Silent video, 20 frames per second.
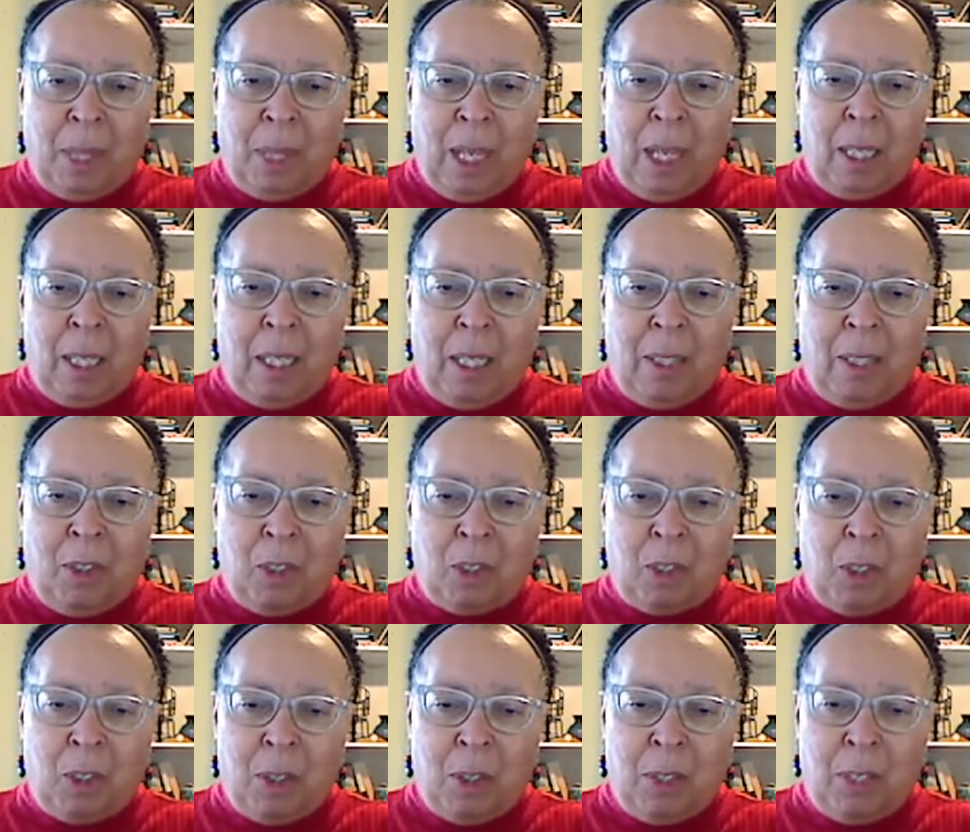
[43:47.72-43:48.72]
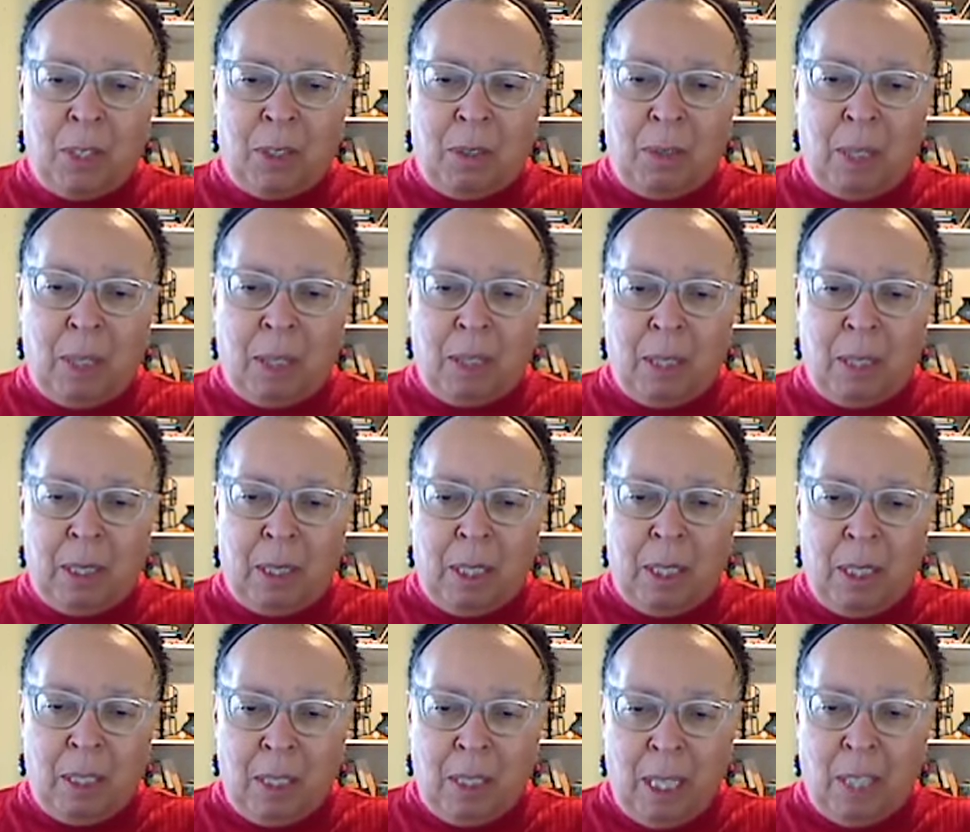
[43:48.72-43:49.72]
it just, the
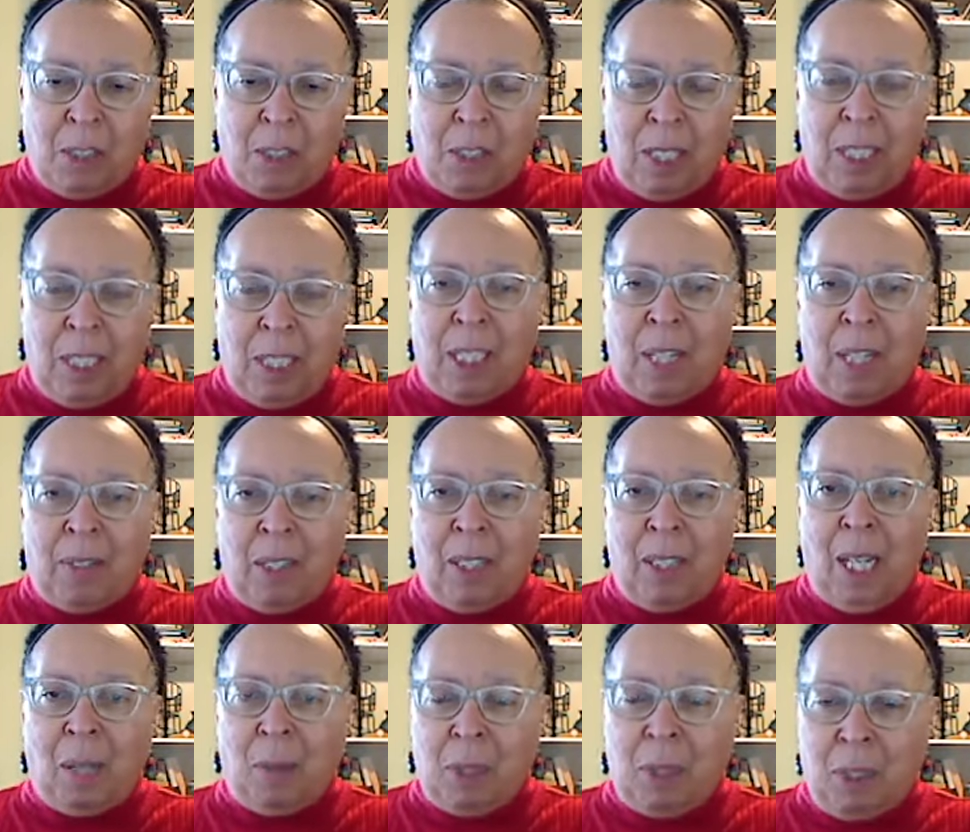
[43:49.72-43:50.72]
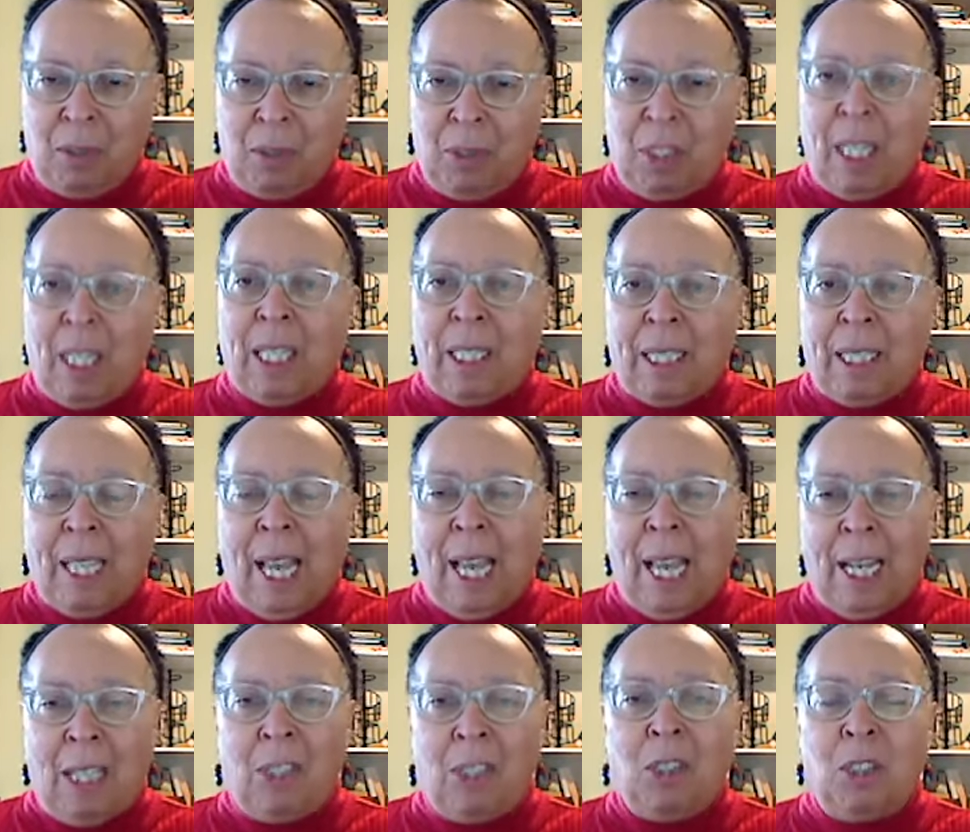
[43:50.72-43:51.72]
intentionality of the language of saying
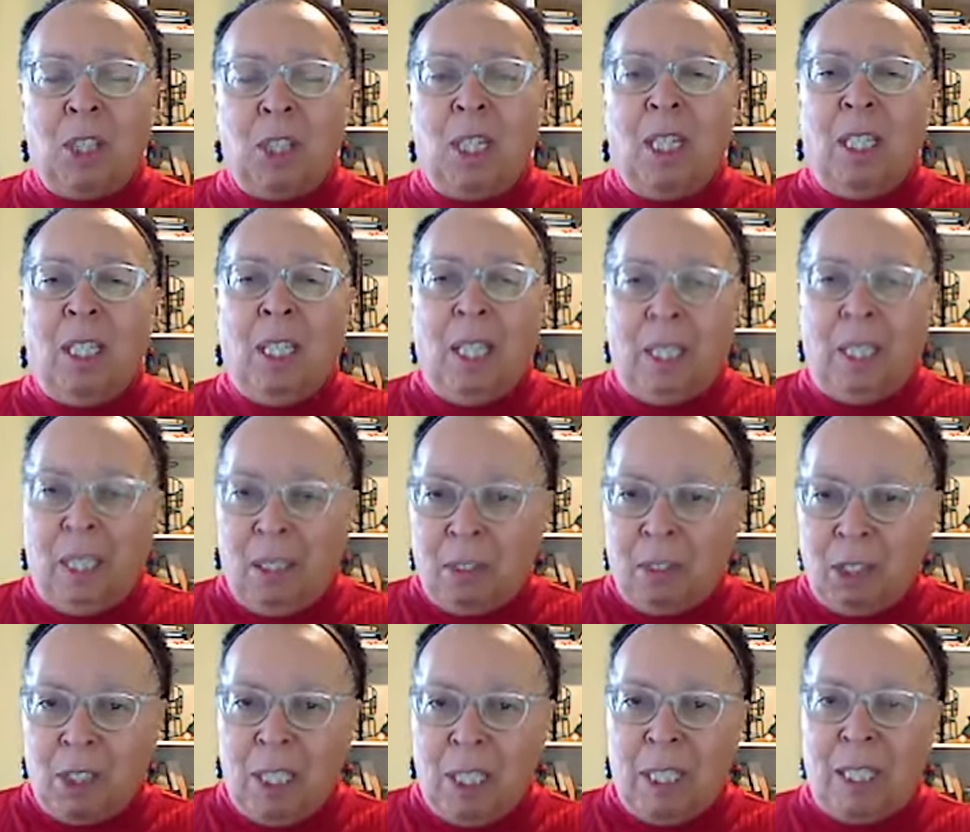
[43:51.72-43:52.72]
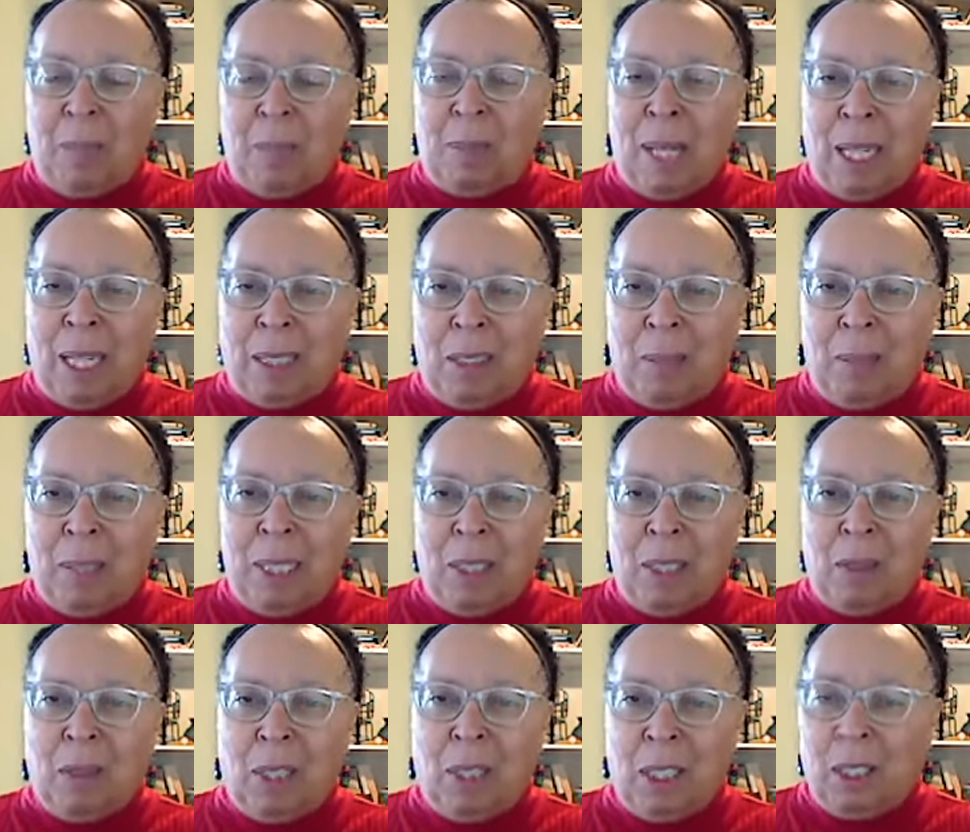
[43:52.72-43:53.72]
cash, and I'll just take it back to
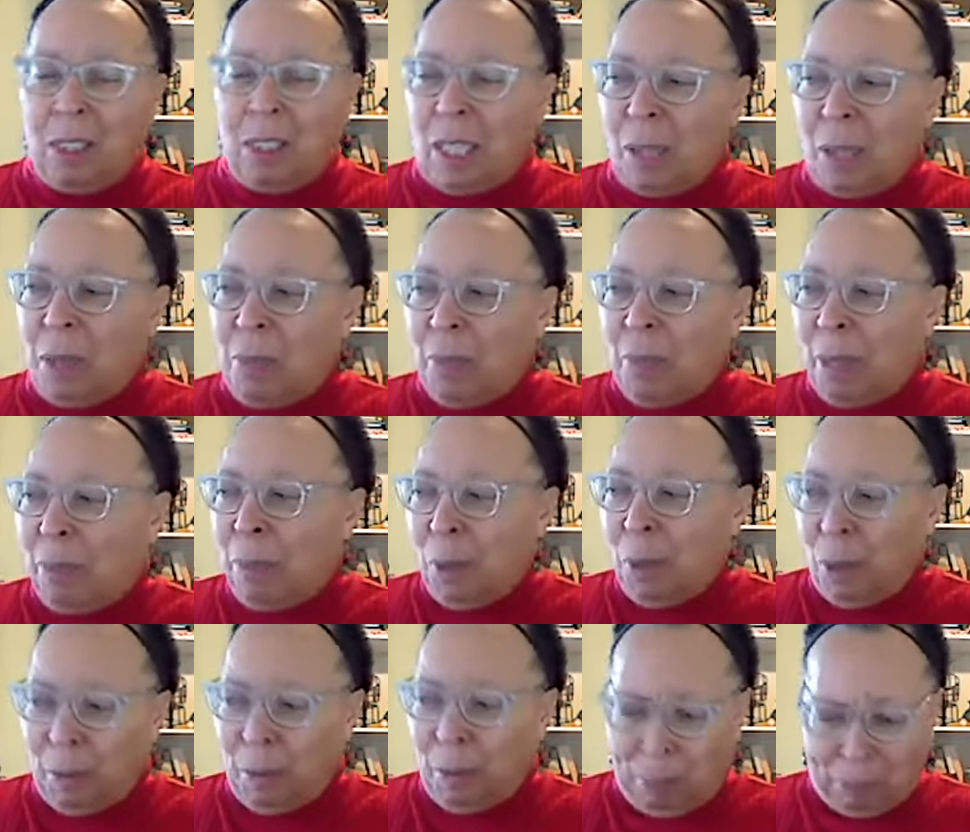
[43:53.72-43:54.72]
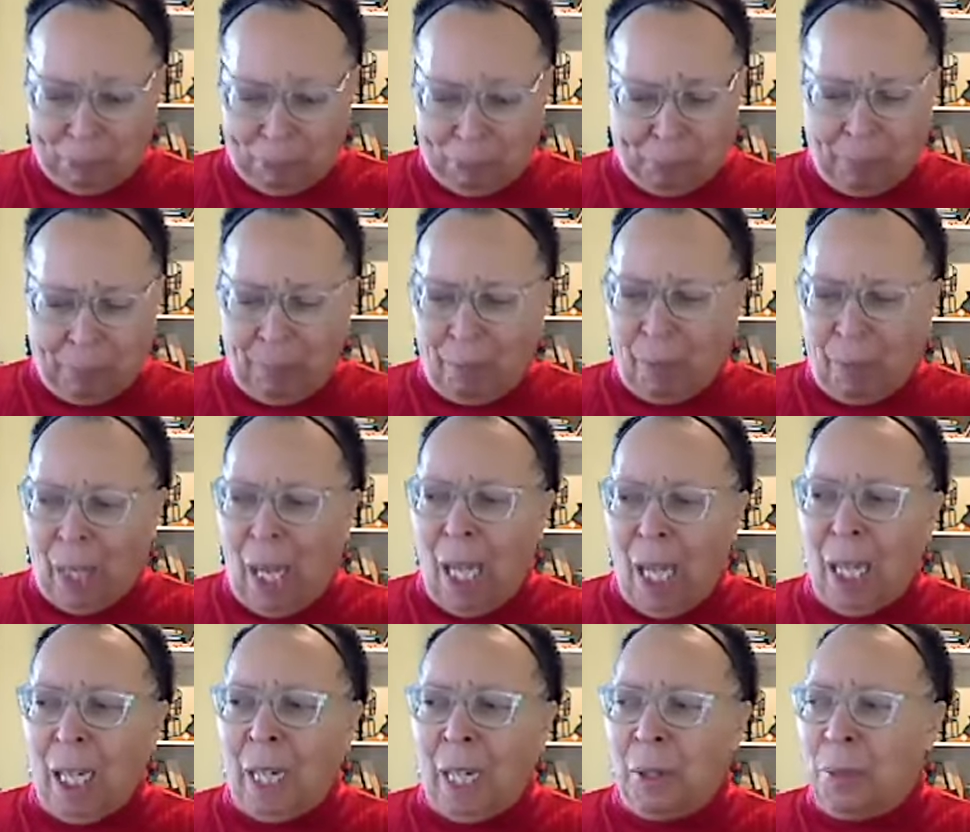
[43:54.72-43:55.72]
my own kids. I remember
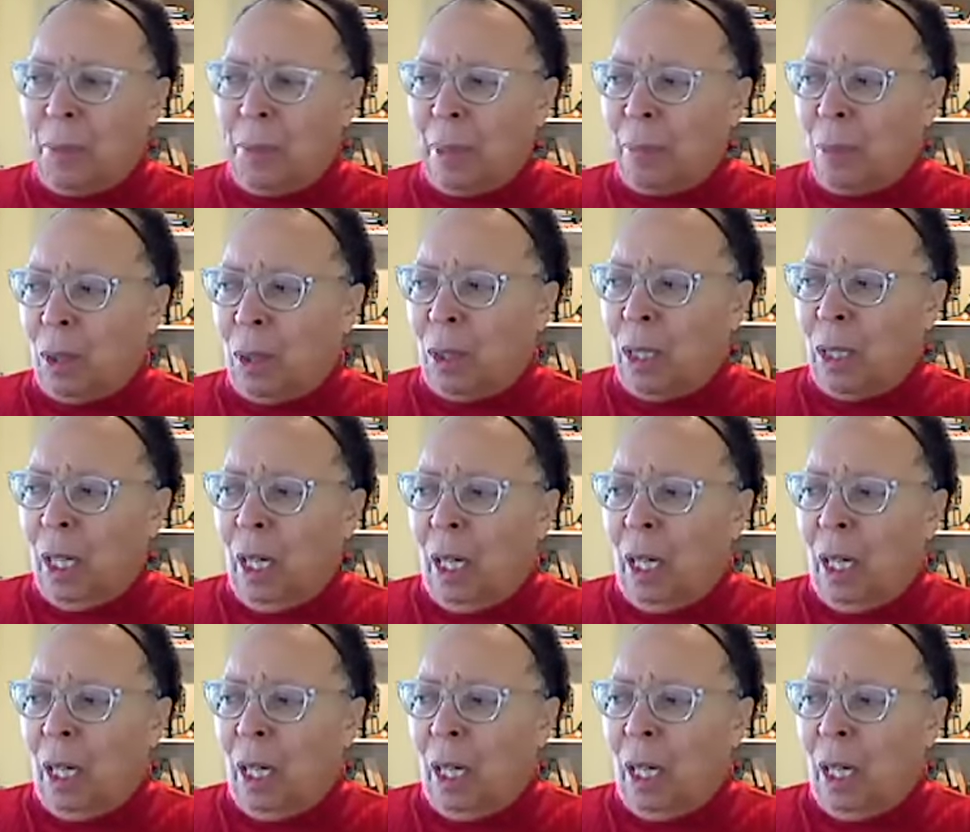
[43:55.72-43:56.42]
our